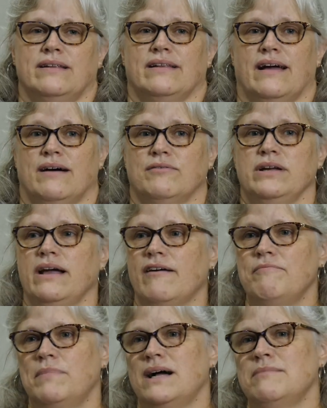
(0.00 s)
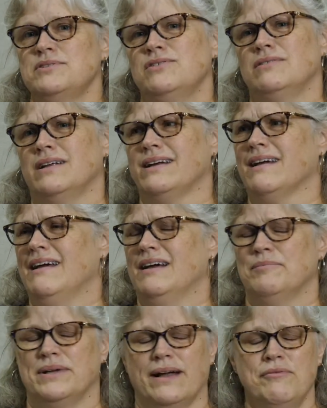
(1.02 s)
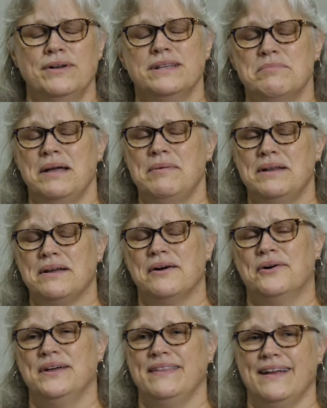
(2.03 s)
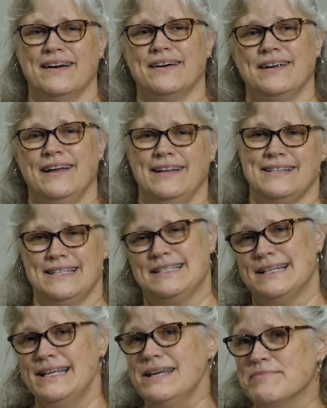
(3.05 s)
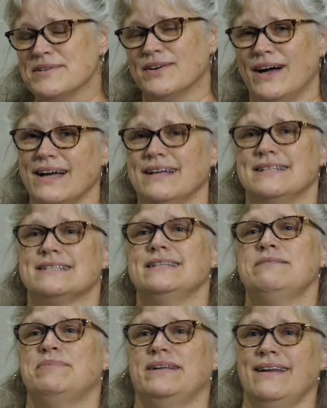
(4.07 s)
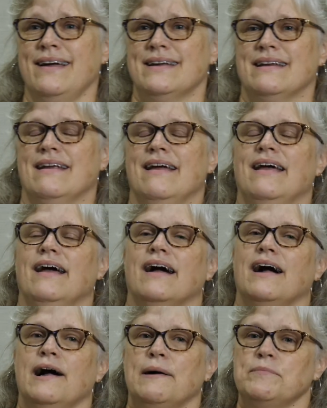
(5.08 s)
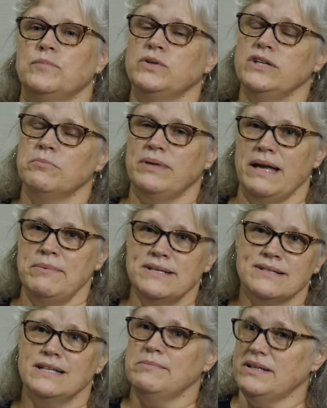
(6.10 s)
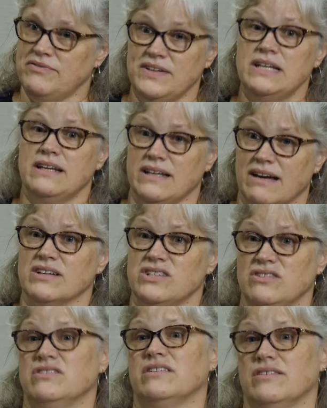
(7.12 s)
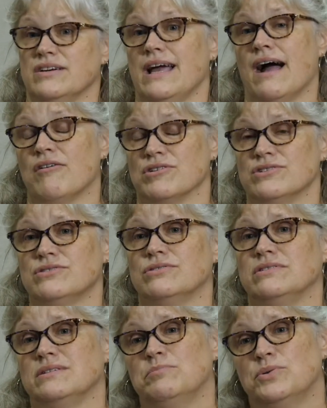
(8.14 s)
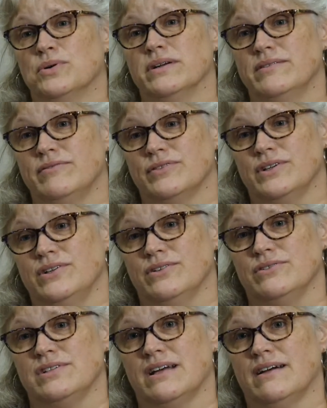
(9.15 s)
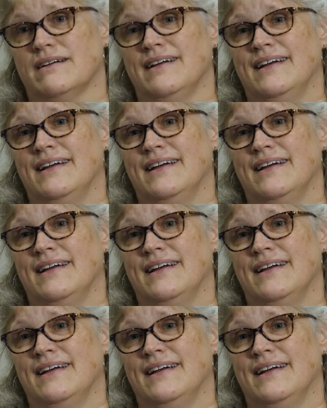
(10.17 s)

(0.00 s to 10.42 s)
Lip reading: of that? We have moms who but I want the baby to go in there to sleep so I can sleep at night. Well, your baby's going to be feeding every 2 to 3 hours, so it's important for you to